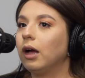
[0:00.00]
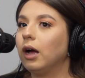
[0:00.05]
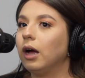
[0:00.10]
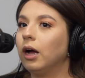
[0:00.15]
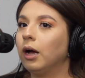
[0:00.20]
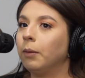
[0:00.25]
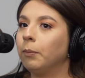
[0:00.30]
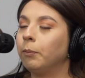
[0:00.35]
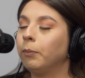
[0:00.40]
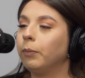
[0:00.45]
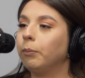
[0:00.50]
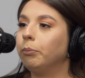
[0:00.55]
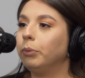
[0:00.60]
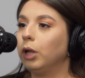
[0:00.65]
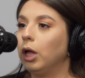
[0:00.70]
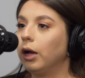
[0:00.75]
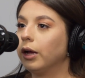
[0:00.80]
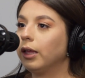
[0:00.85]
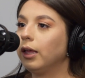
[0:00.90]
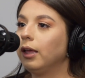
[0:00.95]

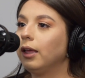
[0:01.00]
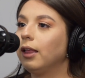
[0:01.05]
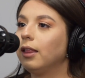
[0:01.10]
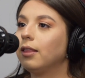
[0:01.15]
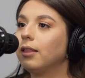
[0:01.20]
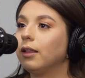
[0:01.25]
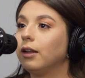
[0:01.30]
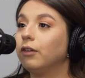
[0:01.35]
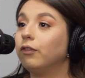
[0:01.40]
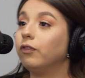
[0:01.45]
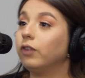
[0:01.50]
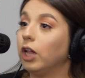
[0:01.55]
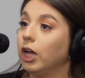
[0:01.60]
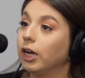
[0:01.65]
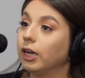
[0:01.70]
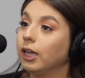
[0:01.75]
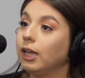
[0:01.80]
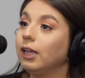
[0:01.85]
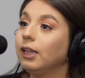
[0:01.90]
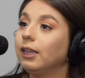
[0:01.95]
Blogging instead of
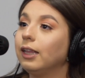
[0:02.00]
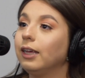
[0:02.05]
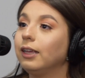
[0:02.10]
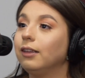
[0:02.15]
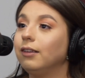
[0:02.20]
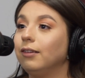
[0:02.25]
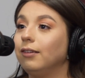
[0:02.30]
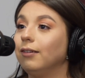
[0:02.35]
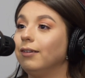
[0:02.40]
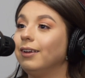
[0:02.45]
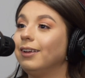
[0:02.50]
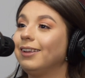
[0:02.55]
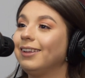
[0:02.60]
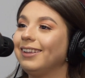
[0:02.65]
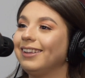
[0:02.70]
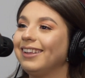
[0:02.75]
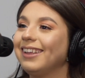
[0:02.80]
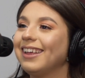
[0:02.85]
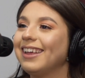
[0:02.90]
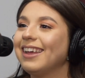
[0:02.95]
vlogging, like
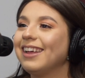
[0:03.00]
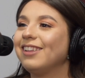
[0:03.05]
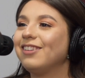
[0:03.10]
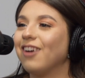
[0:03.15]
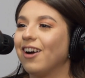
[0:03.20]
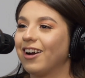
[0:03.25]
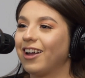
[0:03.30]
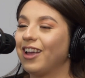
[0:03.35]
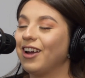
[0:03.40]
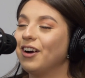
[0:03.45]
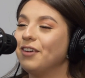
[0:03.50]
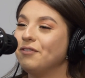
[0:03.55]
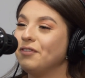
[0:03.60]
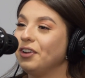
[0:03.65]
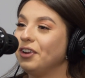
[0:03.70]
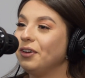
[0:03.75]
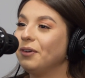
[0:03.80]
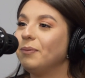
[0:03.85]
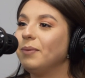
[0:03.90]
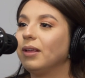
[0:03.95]
talking on
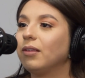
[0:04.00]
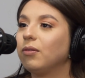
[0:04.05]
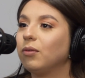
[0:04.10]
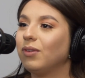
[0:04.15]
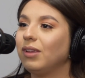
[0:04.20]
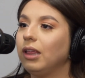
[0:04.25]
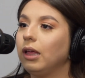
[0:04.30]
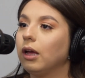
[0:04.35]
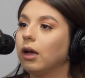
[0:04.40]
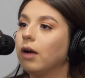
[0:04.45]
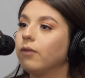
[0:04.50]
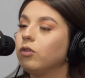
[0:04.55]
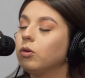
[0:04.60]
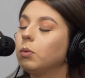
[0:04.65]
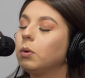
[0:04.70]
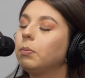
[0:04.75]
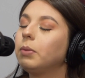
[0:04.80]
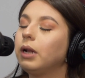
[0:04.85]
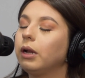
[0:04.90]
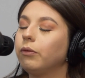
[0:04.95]
video makes me really
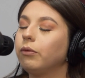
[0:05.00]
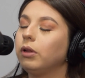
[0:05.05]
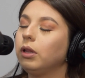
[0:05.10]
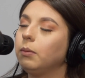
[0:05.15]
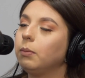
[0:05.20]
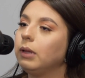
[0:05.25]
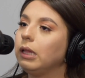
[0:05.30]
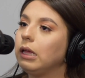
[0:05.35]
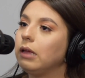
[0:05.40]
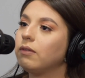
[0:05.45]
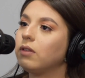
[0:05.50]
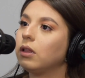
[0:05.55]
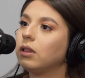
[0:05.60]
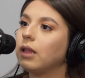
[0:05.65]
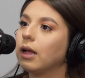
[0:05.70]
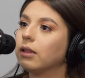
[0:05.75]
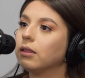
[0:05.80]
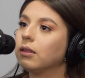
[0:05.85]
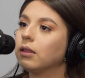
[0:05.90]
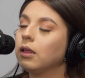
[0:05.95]
uncomfortable, but I really believe that
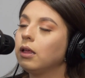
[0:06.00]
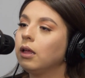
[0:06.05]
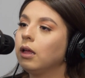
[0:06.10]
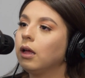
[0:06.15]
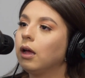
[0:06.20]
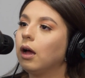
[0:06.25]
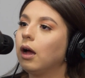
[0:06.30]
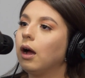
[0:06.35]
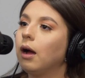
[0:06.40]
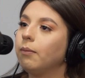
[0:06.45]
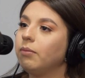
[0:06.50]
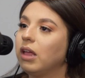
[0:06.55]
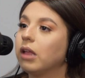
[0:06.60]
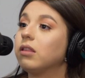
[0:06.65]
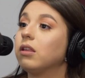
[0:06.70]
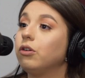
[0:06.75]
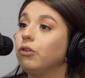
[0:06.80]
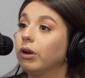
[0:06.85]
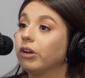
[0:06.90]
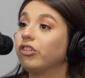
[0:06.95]
that's
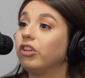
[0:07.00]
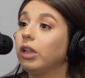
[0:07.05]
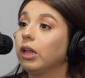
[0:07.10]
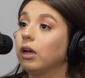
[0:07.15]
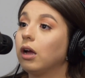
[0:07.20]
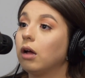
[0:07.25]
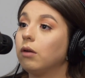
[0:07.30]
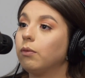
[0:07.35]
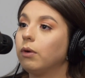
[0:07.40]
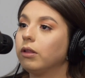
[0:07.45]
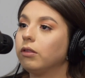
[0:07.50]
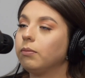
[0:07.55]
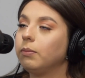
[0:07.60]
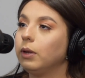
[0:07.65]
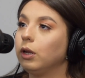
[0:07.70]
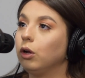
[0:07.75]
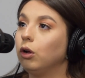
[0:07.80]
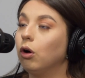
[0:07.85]
a direction that God wants me to